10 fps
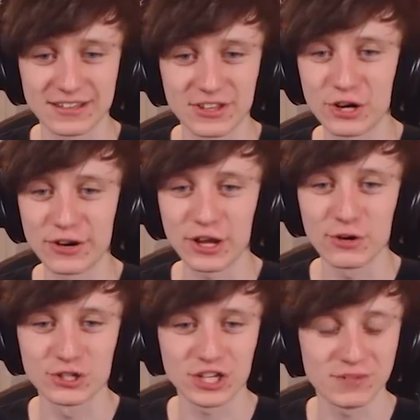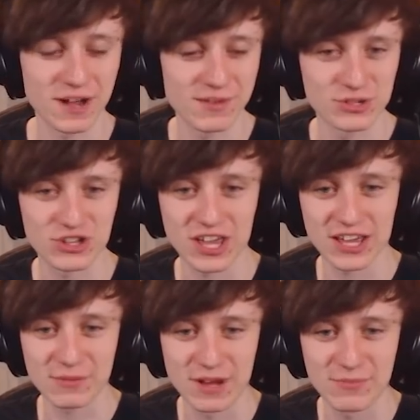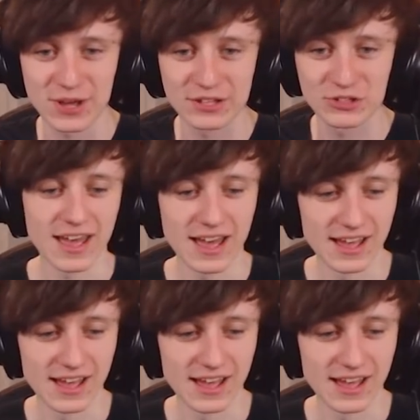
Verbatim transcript: I, sorry, Kushi, my mistake, my bad.